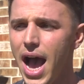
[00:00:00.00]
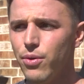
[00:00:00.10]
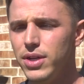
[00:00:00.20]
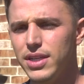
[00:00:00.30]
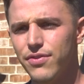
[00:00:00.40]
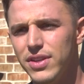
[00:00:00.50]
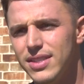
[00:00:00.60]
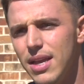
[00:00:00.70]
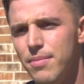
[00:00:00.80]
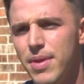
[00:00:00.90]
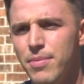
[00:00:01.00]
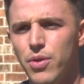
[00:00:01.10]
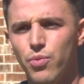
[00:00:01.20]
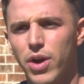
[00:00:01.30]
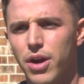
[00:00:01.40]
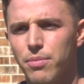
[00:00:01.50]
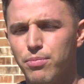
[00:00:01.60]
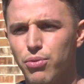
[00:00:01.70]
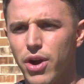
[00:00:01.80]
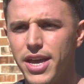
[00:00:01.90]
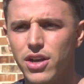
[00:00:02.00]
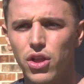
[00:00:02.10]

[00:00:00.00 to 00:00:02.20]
I would definitely say maybe wear bright